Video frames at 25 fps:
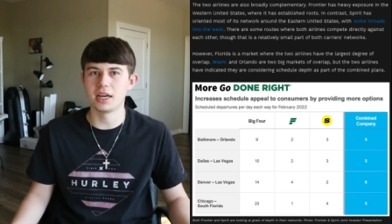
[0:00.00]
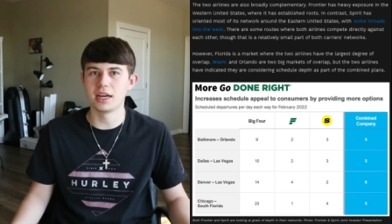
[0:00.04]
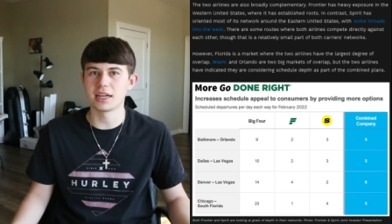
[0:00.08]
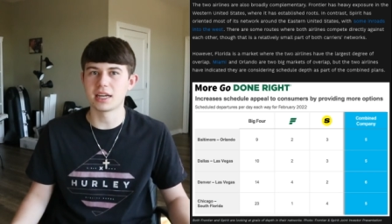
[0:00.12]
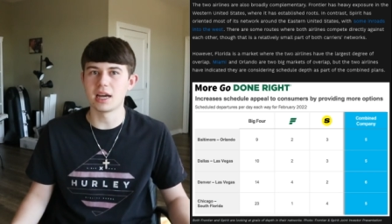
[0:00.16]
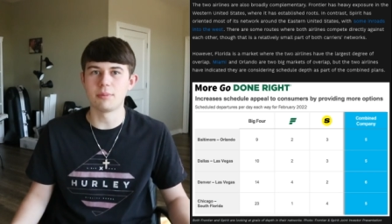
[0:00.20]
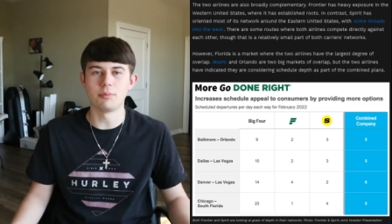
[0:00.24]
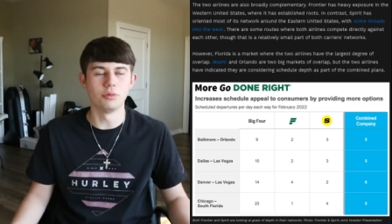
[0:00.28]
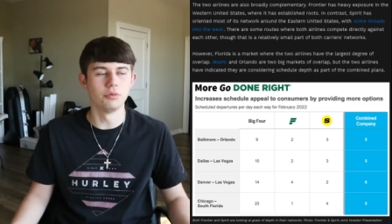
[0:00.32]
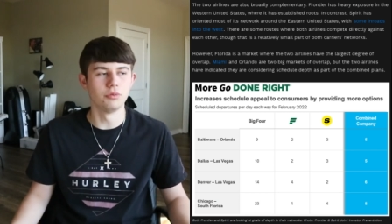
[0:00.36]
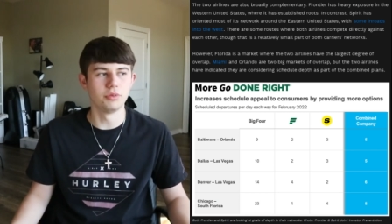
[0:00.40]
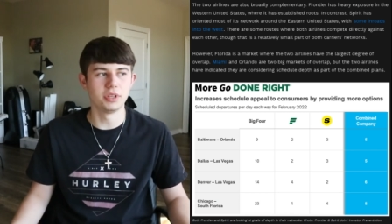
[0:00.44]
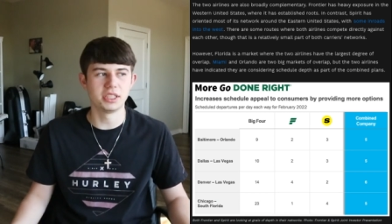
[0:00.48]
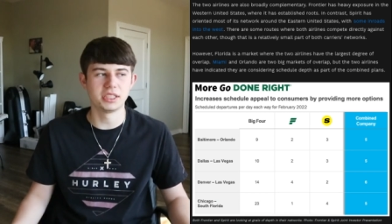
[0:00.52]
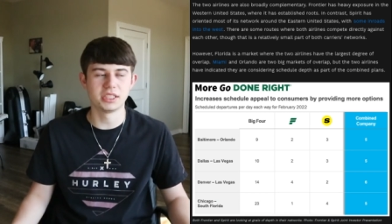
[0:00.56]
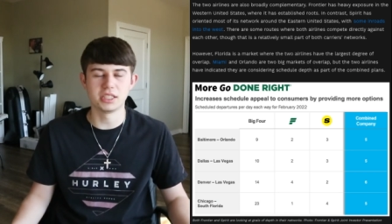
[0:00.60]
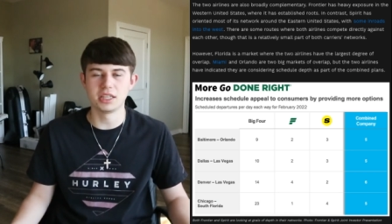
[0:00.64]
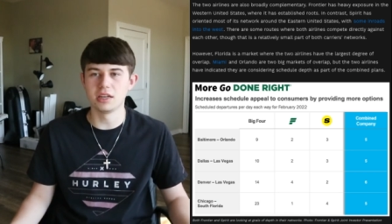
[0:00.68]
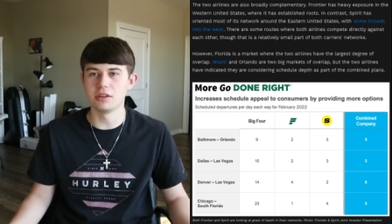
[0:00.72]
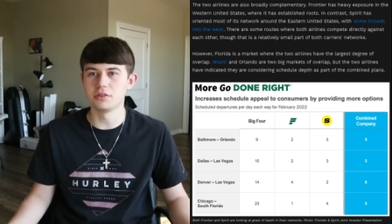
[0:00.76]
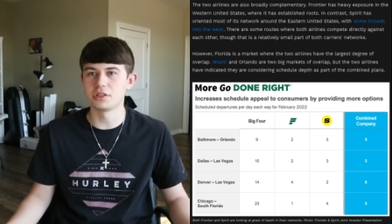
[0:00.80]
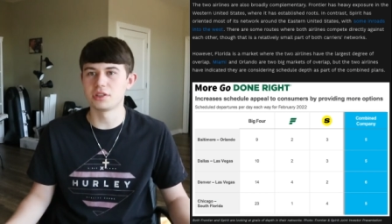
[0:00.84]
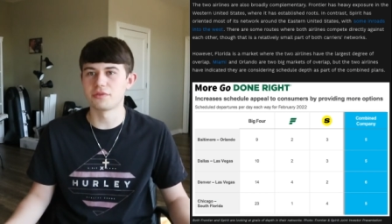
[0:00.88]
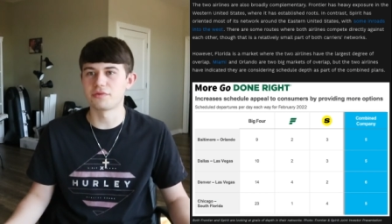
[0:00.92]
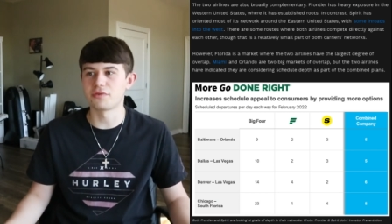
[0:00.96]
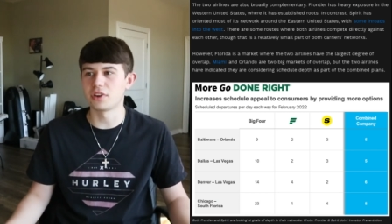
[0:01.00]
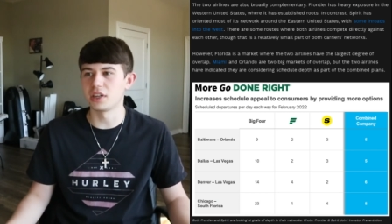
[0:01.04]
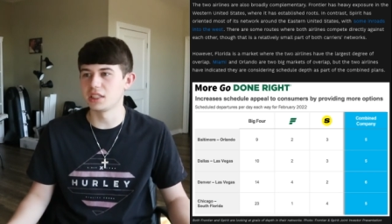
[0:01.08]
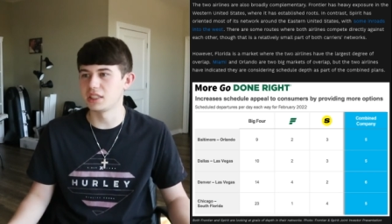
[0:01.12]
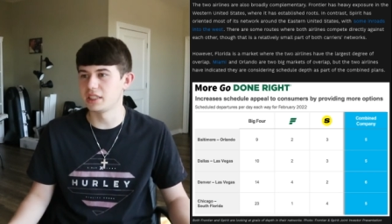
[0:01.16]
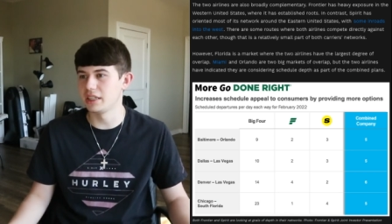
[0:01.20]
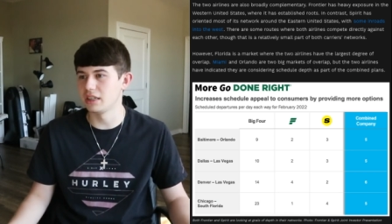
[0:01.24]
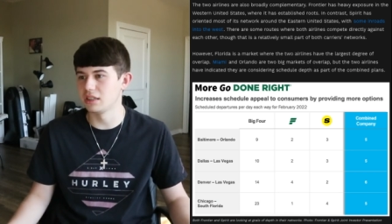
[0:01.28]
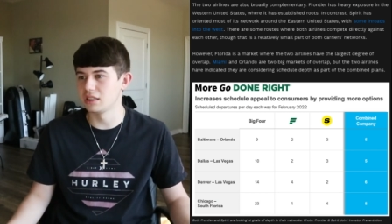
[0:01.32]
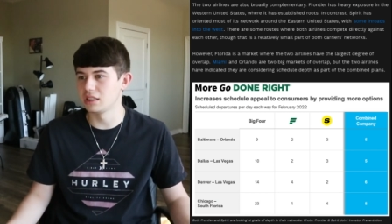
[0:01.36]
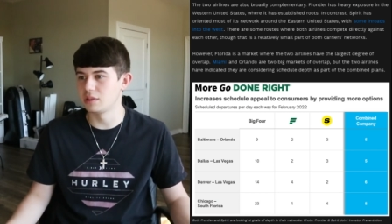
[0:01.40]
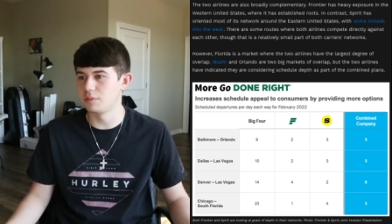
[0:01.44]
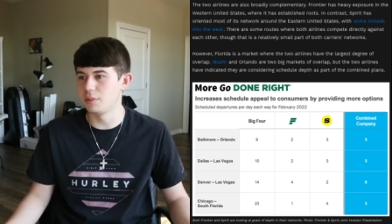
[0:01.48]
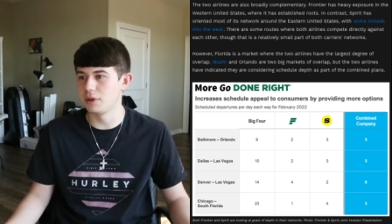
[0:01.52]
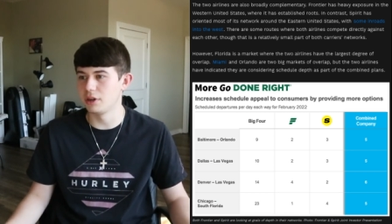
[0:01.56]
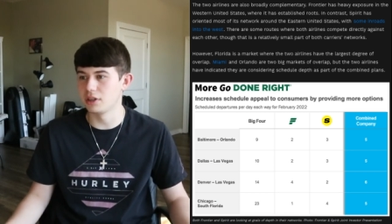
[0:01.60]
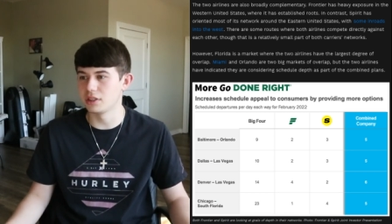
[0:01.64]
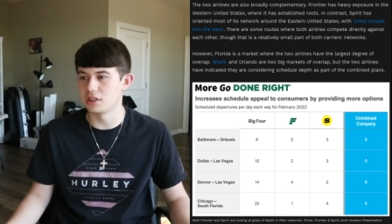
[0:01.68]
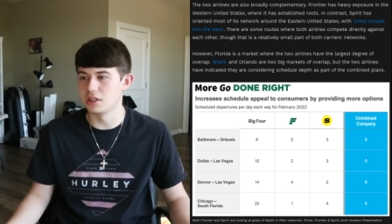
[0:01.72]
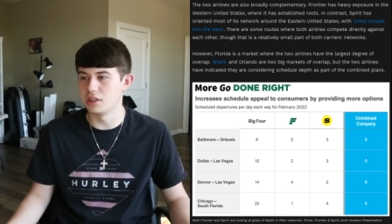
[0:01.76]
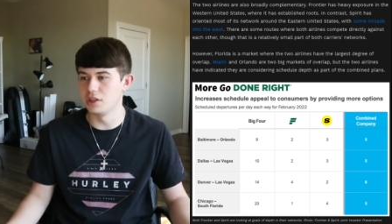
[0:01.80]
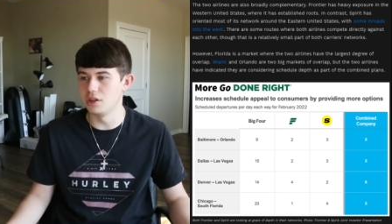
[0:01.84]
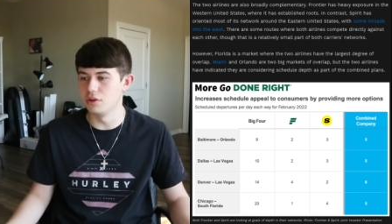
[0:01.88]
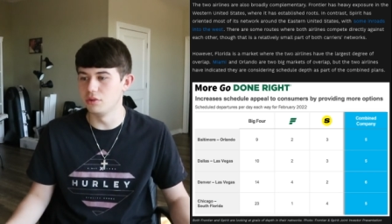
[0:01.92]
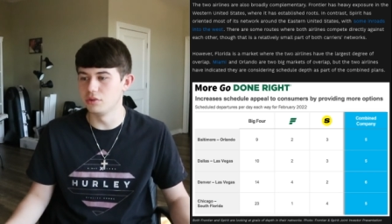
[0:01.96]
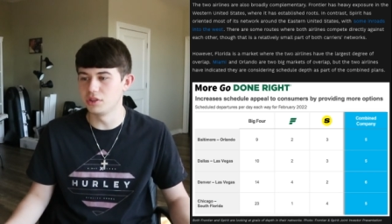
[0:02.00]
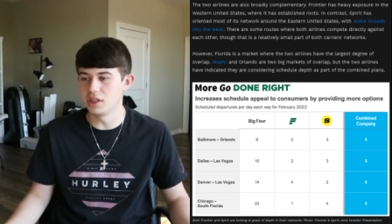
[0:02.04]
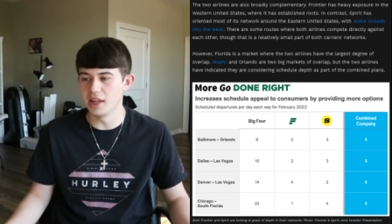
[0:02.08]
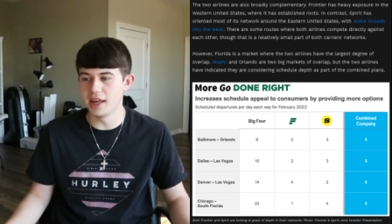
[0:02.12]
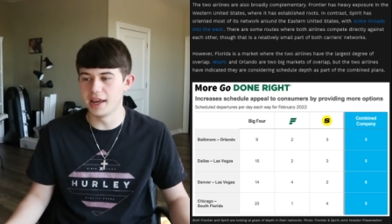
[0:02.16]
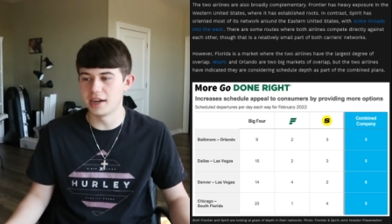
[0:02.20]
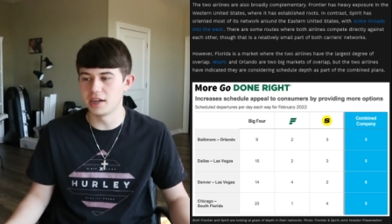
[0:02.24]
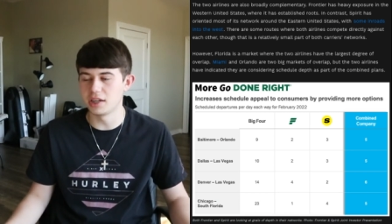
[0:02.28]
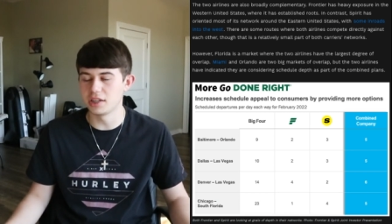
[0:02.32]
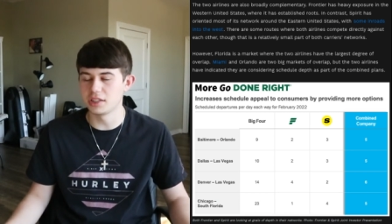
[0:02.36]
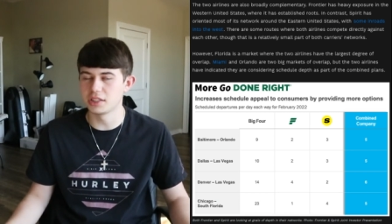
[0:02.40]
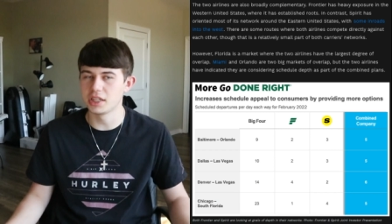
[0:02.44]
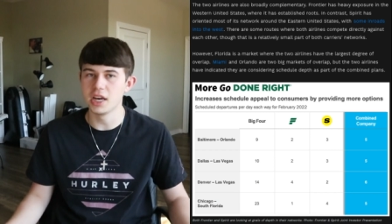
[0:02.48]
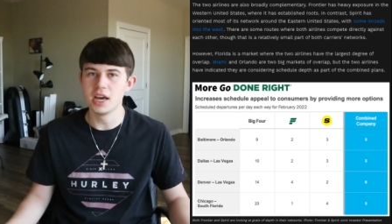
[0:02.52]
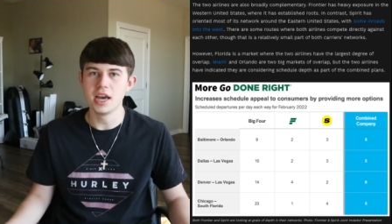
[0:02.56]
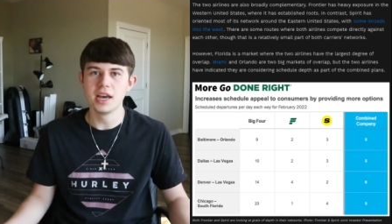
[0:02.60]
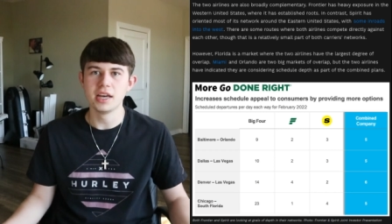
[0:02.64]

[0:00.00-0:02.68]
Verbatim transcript: a couple of weeks ago to Frontier and Spirit's newsletters.